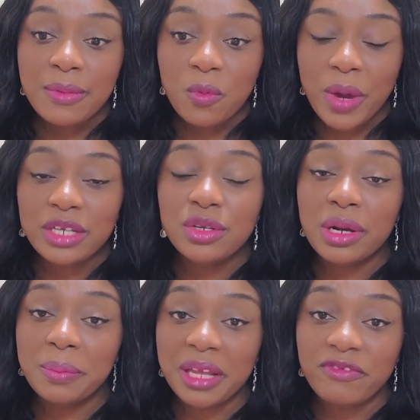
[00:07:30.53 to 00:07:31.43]
when you
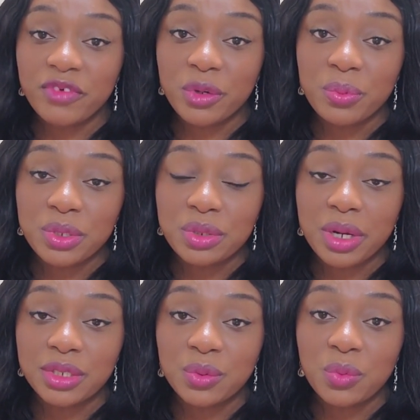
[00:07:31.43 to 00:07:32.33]
apply for your
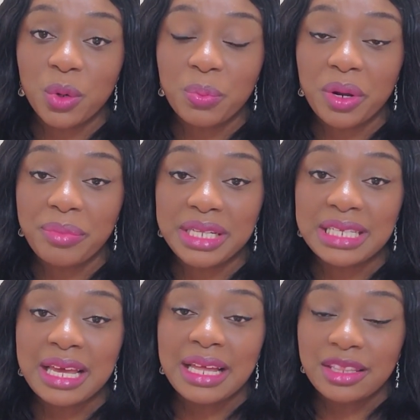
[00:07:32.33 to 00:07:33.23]
postgraduate work permit,
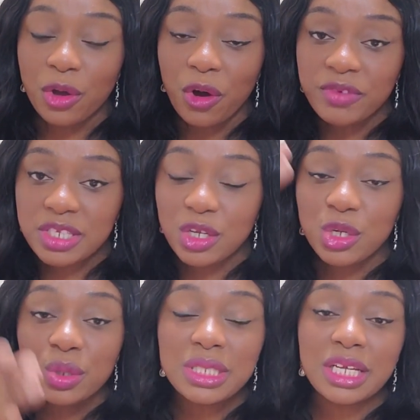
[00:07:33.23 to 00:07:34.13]
the officer
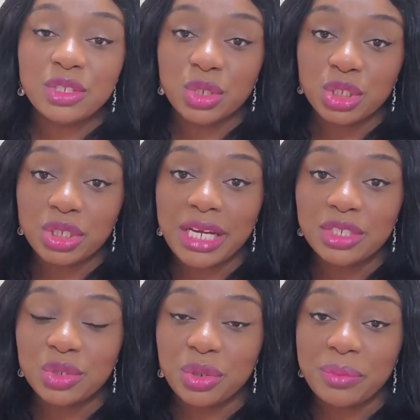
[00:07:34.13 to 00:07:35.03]
looks at your
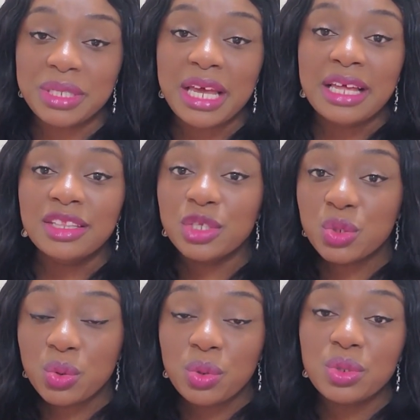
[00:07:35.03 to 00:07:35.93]
transcripts. The
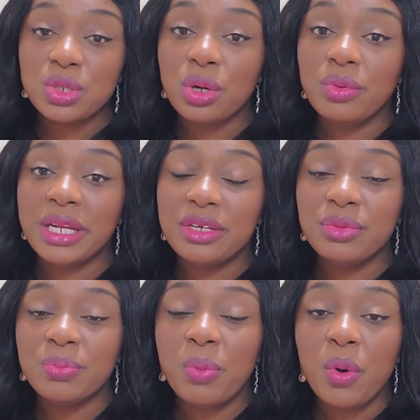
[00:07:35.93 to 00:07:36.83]
schools already
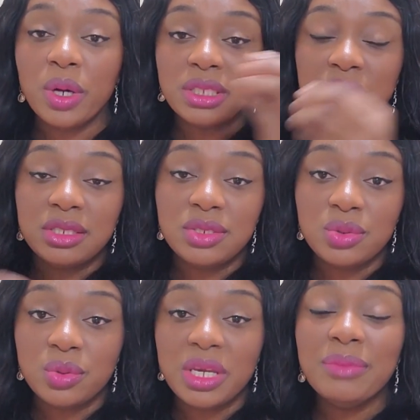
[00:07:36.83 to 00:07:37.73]
report
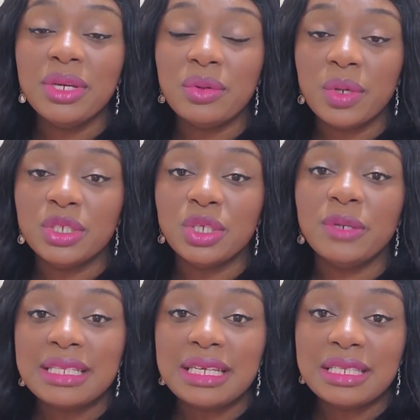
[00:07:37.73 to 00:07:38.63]
to
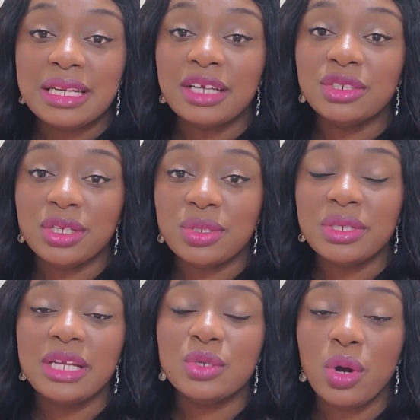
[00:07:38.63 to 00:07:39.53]
immigration, international
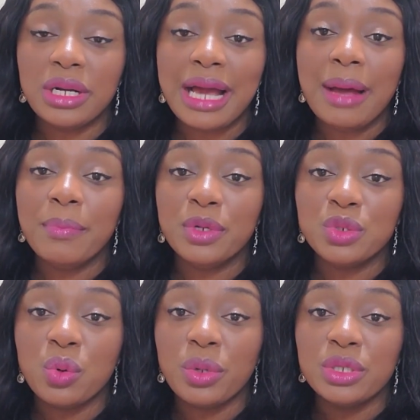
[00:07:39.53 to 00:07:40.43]
students on campus
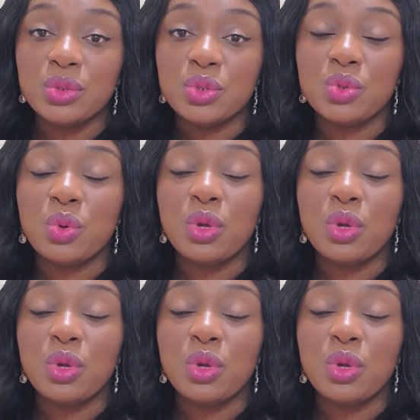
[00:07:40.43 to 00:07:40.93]
going to school.